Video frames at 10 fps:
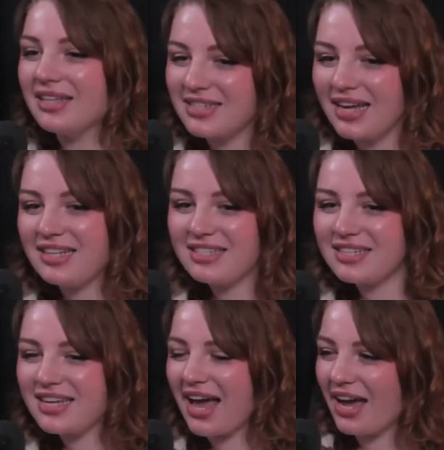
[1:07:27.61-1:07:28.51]
nice to
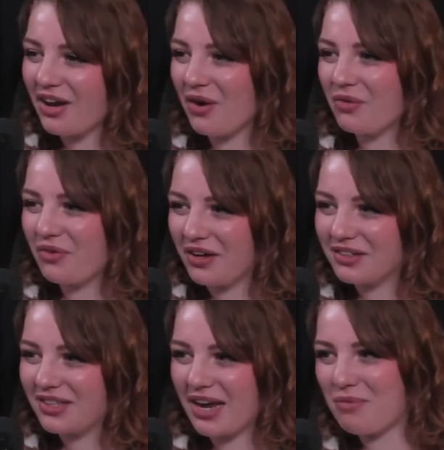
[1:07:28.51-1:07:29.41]
see Idaho
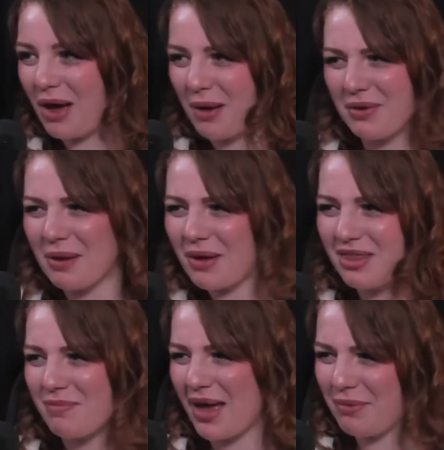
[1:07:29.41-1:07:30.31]
Falls kind of popping up on the
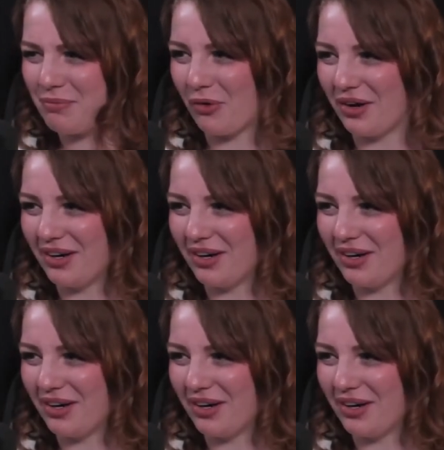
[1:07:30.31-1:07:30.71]
map more.